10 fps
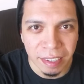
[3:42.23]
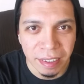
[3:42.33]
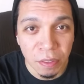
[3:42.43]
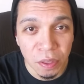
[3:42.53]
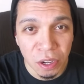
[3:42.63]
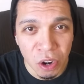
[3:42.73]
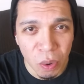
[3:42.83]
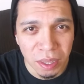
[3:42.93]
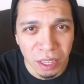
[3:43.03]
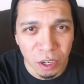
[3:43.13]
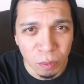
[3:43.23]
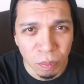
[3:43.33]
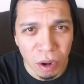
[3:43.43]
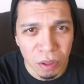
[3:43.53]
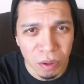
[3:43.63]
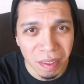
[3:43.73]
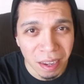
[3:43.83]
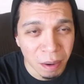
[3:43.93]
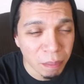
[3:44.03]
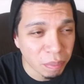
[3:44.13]
He's like the annoying little brother
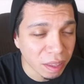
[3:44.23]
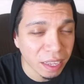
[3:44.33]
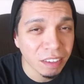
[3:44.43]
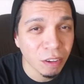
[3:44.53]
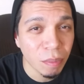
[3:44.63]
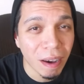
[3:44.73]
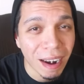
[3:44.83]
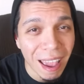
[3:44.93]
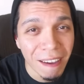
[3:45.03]
that complains about